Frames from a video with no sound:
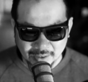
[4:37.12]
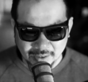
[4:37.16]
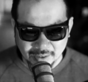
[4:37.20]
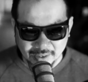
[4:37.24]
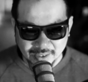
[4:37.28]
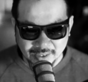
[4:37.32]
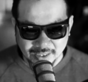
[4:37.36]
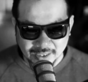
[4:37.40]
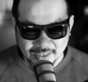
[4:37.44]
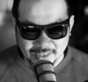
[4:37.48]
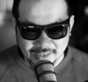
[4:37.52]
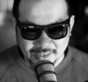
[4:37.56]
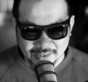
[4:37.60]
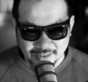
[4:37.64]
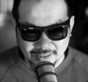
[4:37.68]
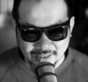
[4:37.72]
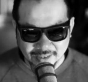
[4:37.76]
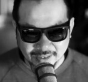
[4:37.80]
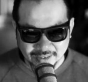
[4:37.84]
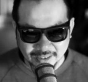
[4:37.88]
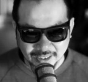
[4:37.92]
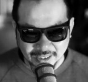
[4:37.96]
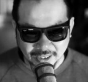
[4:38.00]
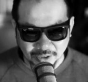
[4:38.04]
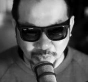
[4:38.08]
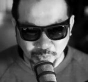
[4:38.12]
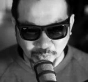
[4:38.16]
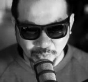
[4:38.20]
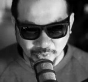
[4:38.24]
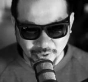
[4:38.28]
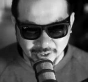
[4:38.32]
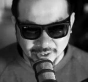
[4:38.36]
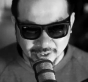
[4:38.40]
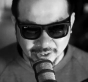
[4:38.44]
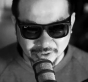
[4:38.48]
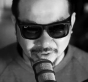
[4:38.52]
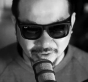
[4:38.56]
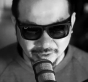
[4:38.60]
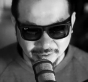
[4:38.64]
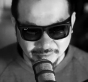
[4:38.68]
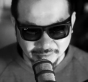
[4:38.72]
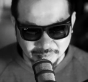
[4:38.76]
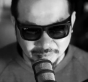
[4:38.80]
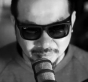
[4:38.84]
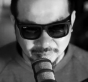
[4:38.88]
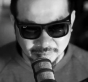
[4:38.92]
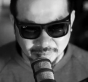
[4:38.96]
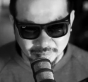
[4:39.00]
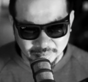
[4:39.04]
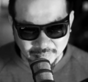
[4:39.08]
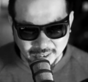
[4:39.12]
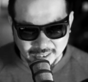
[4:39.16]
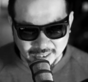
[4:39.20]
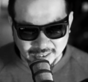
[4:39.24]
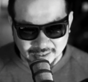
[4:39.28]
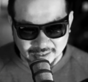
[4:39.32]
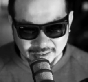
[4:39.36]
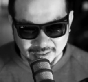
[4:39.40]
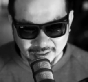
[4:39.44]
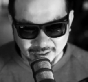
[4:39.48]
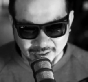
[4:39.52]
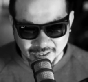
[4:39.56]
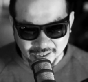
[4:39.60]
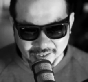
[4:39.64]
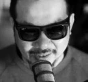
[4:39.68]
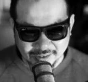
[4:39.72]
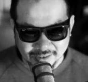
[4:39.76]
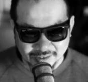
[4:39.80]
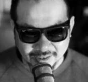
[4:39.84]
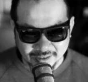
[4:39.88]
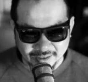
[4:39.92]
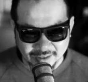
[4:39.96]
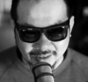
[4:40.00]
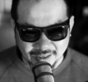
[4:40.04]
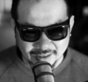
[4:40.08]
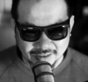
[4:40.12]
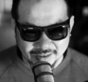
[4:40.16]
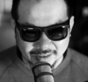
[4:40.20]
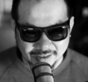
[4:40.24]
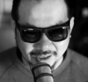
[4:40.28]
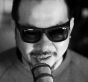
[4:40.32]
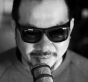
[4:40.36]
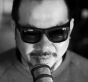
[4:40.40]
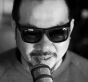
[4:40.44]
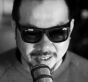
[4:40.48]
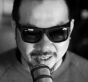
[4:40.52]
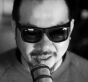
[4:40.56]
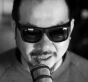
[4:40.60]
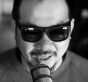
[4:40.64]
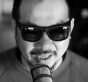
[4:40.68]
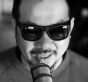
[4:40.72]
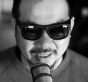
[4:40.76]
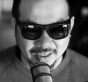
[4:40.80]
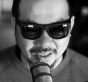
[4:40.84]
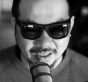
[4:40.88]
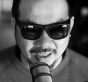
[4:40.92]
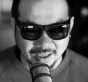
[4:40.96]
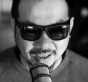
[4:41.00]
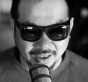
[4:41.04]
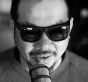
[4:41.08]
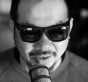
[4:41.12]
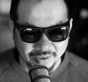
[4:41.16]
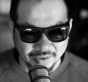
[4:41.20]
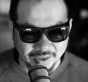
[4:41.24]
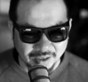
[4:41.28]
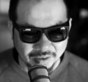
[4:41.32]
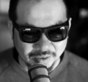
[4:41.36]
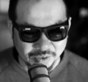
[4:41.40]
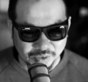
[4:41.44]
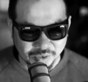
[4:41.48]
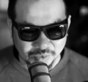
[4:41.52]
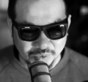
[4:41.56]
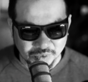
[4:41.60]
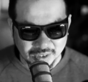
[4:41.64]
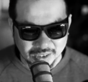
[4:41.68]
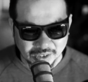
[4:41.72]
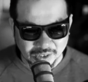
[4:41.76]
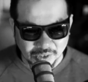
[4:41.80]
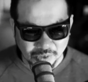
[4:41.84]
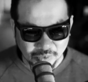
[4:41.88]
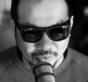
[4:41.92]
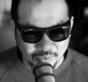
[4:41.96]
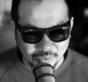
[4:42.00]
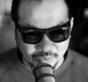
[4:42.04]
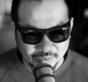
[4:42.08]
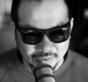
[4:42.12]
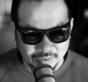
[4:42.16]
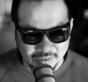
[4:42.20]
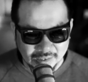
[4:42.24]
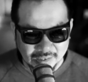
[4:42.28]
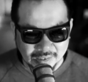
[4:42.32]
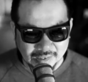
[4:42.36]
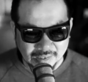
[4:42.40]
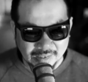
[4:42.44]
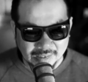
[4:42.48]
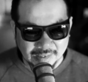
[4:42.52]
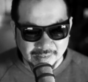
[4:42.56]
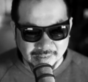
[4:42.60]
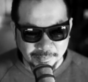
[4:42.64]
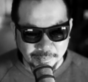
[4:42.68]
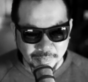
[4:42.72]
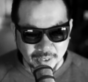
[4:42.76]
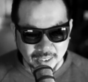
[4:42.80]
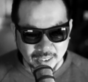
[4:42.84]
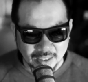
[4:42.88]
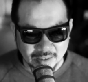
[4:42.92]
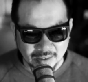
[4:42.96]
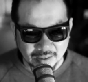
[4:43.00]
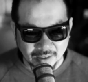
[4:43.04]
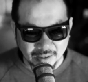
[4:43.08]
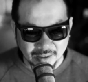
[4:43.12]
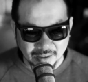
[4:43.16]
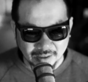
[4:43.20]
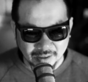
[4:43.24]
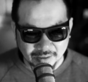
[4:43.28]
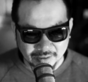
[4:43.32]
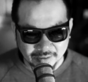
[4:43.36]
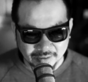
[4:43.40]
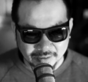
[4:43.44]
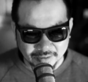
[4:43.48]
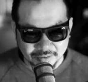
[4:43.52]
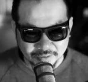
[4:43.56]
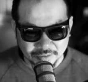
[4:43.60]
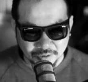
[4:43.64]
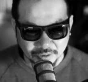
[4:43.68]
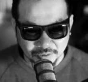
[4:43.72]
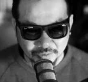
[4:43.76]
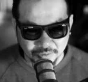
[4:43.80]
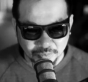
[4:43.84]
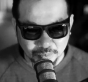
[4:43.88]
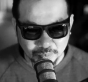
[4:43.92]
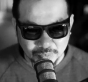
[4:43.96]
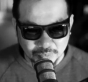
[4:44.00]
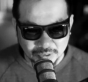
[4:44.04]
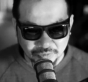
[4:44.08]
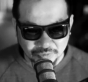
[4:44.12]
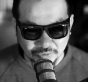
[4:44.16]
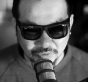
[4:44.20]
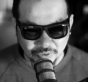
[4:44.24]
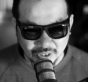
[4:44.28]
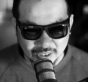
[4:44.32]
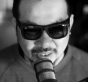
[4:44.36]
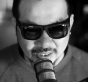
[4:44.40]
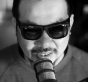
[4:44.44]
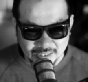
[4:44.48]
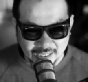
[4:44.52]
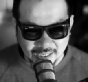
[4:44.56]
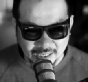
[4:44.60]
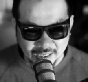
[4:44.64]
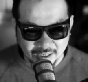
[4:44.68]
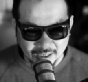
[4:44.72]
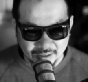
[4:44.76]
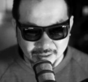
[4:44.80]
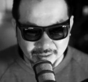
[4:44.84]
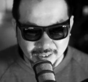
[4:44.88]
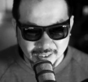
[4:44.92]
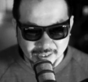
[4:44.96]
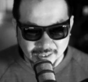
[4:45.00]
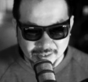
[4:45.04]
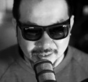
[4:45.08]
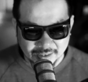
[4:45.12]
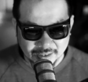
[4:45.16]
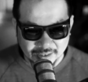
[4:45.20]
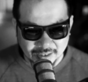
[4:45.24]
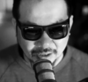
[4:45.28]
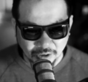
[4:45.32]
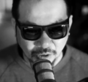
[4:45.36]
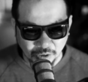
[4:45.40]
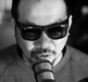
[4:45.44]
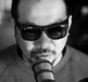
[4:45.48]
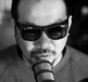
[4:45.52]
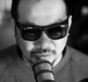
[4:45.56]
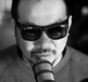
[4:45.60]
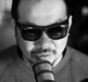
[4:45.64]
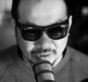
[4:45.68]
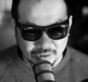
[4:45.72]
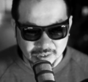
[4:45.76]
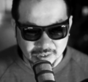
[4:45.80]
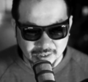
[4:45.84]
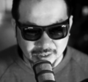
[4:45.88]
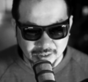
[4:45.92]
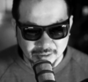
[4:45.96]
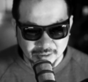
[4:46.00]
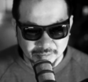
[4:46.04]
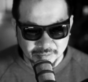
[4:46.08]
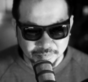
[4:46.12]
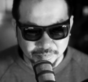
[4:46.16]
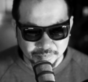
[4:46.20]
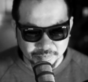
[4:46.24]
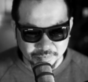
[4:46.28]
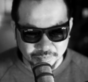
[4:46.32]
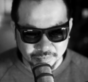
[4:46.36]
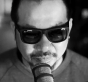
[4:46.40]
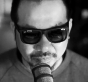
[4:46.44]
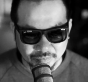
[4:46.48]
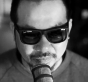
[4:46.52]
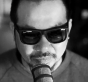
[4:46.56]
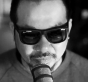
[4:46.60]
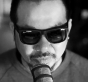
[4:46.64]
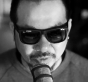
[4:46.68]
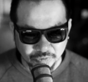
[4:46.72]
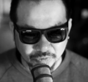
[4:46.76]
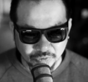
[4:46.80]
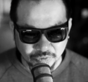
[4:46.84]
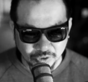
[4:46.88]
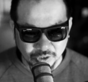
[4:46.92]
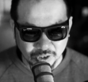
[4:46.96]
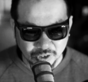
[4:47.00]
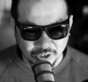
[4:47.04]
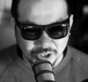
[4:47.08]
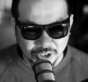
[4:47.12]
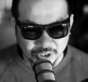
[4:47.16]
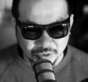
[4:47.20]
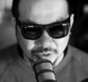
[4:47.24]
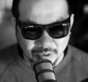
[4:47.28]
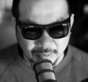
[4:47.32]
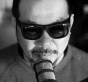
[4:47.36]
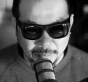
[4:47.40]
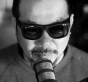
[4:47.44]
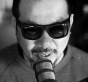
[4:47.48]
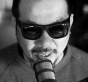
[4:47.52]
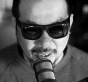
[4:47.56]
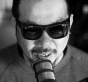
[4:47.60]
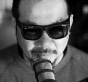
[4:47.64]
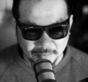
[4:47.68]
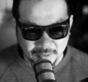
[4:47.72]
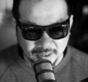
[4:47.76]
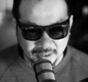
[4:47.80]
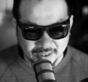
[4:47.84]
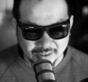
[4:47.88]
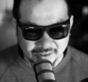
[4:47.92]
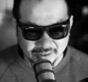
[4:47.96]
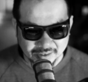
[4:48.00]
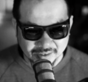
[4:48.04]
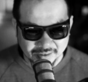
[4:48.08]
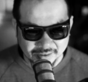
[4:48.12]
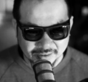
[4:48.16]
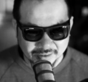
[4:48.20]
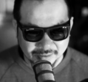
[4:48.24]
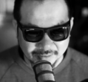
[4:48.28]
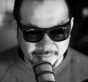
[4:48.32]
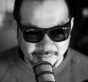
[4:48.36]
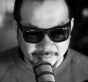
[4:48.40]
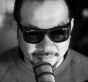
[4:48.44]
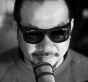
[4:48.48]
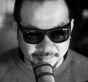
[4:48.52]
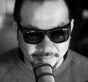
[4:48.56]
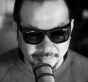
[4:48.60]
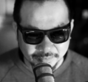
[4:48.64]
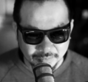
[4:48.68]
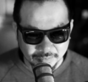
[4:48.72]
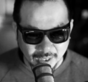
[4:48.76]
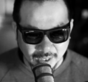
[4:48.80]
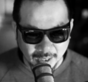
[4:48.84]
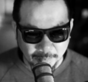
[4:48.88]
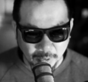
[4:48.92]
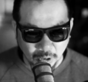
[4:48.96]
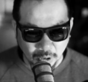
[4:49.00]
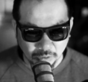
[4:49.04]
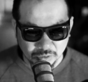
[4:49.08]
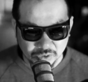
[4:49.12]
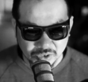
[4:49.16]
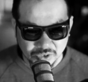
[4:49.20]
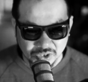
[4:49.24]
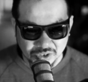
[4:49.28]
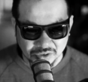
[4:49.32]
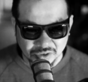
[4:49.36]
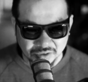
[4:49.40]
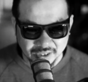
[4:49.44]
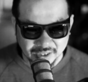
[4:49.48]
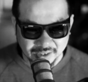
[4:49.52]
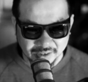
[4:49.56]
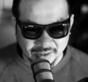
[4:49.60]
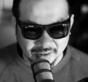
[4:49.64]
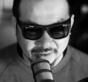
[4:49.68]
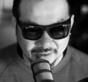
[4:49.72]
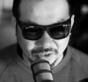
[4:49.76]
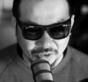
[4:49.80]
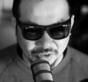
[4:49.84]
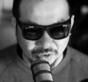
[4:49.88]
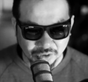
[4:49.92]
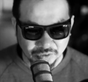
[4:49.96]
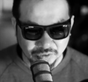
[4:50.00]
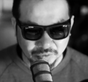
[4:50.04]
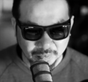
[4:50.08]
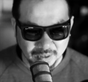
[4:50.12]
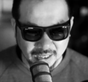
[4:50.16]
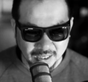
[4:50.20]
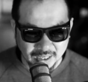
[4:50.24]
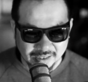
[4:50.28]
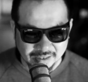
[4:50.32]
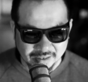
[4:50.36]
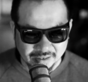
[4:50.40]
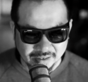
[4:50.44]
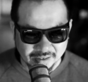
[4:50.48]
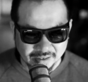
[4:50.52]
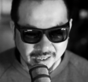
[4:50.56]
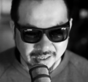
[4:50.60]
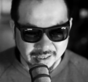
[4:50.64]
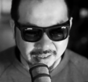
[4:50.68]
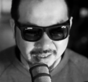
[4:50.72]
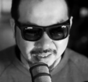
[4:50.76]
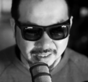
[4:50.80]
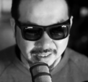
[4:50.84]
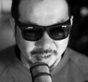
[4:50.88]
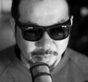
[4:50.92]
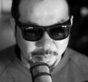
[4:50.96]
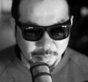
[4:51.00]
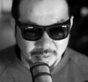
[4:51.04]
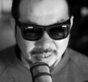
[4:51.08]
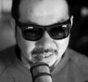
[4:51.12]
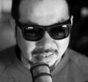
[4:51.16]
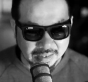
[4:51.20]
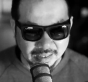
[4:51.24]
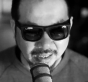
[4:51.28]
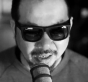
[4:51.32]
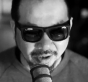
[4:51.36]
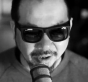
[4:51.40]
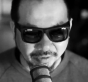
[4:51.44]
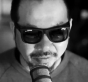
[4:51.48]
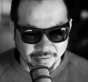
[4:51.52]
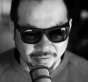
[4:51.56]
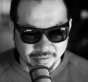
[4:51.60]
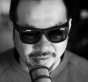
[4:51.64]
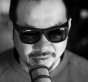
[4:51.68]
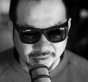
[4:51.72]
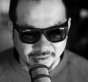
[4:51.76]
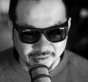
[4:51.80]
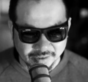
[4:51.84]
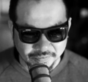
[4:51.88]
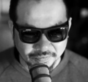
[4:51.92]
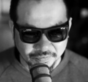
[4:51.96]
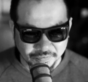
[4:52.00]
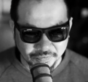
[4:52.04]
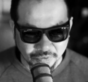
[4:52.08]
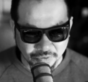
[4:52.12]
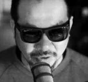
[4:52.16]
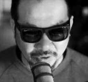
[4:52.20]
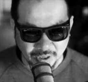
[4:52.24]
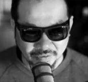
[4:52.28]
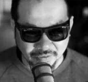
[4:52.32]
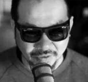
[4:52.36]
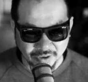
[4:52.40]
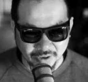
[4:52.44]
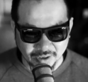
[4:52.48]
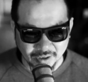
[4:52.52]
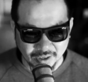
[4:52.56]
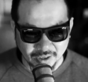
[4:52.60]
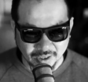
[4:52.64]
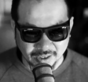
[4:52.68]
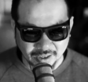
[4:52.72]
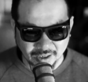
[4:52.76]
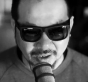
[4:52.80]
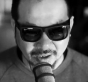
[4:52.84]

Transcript: He's sitting there working on making kites at that time of night, and I thought that was really cool. And a bit further down, there's an old furniture repair place, upholstery sort of place, and it's been there forever, like